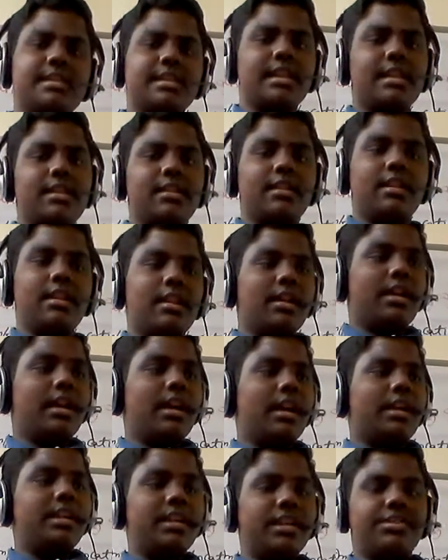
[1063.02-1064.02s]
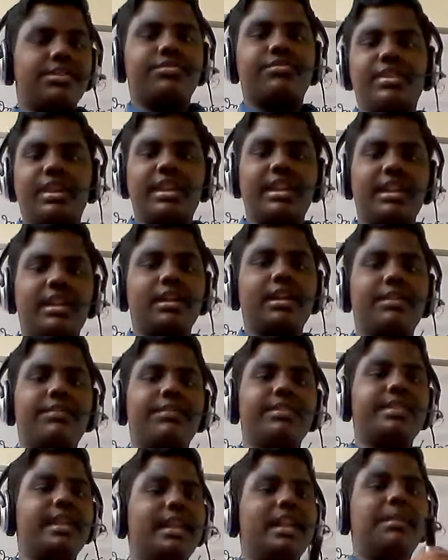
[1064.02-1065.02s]
an industry here
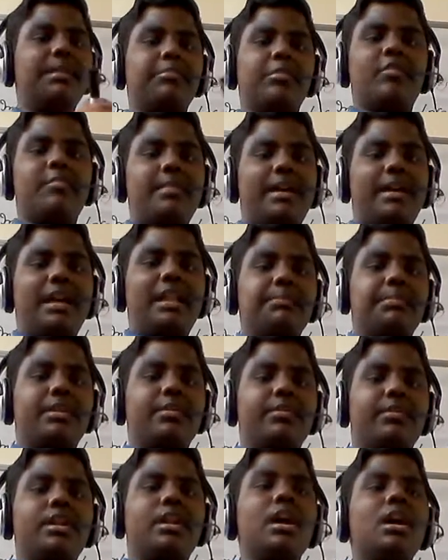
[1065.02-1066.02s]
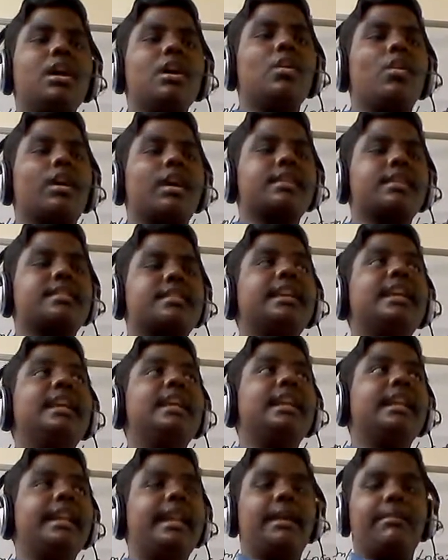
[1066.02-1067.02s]
with the help of manpower. Okay,
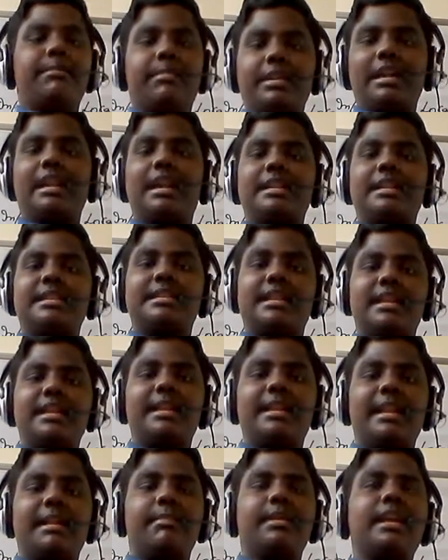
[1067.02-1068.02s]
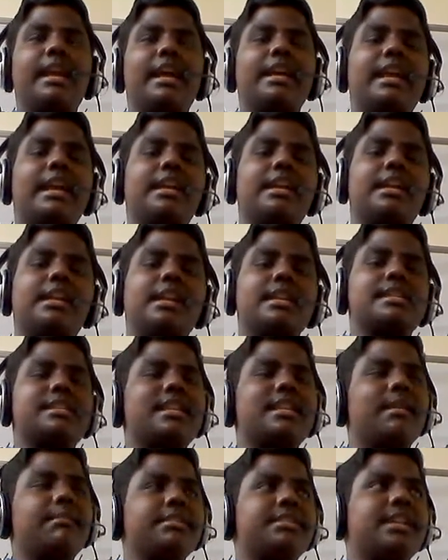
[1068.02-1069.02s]
skilled labor and unskilled labor, I can
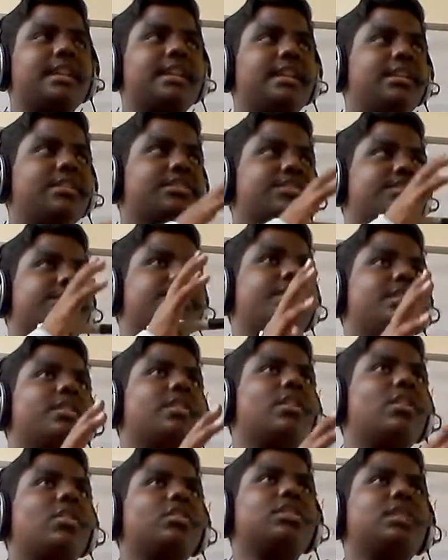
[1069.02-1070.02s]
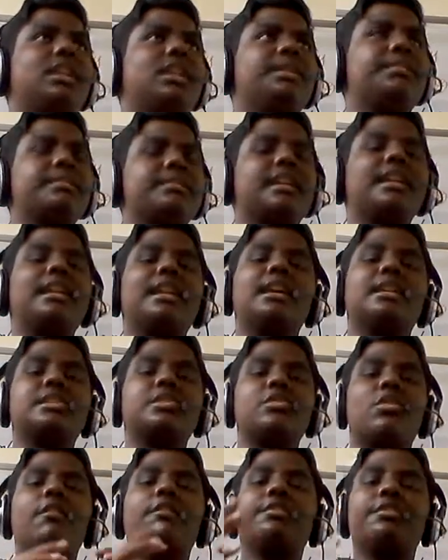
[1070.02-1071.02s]
establish an industry, or let me say a
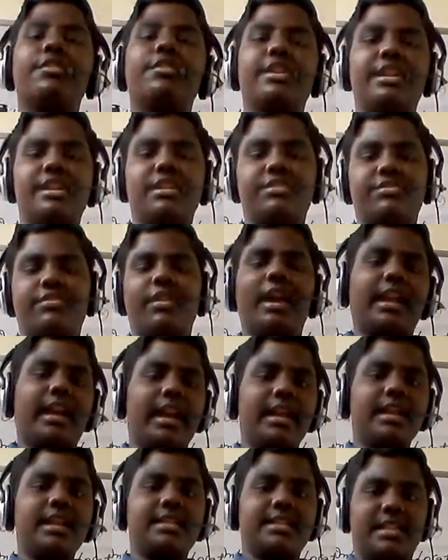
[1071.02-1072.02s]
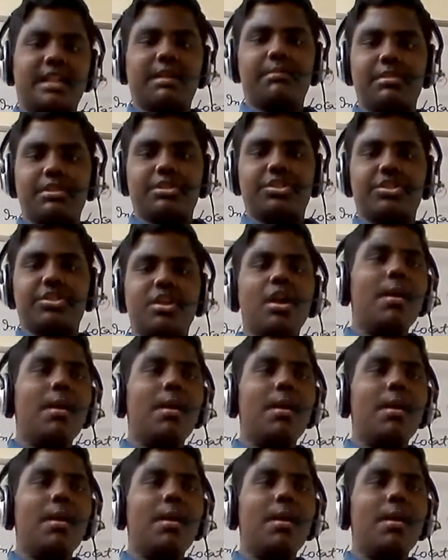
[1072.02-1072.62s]
software industry I can establish.